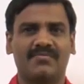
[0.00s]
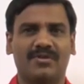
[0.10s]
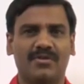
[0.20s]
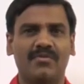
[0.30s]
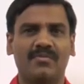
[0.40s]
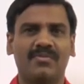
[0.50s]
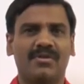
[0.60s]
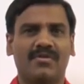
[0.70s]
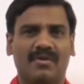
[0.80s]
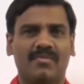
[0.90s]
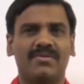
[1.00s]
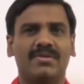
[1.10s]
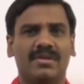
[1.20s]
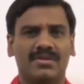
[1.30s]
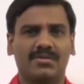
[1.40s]
we know from
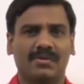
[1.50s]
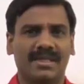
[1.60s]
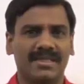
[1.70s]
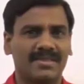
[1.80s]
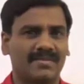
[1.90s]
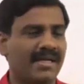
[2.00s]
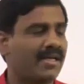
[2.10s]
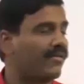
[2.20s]
school days, right,